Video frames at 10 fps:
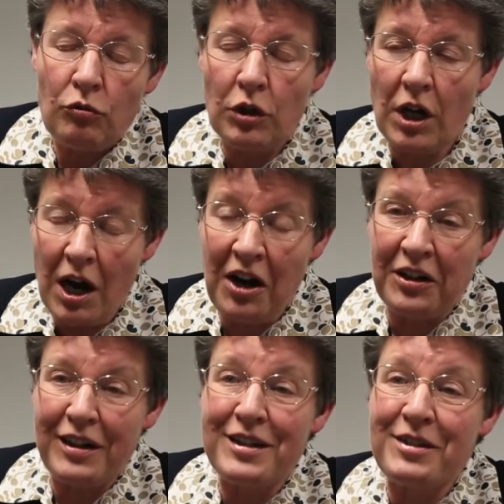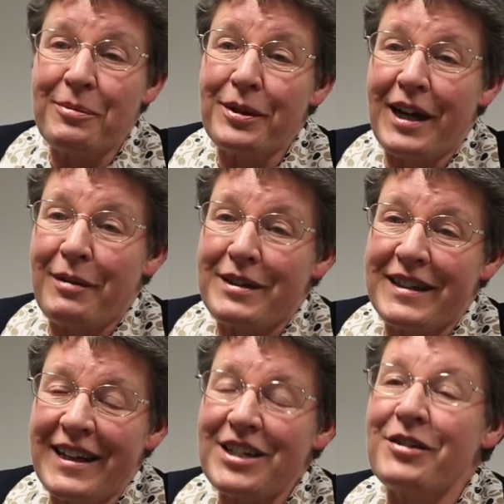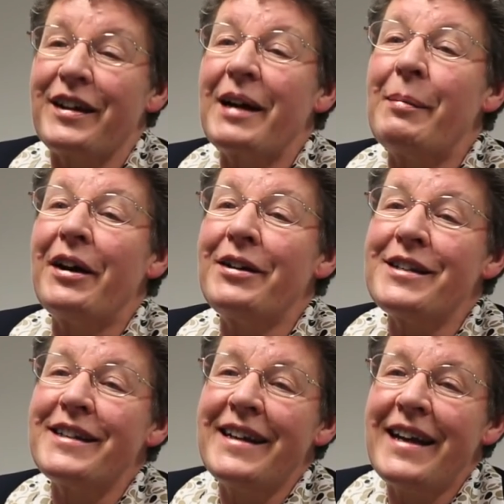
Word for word: regardless of what I was lecturing about.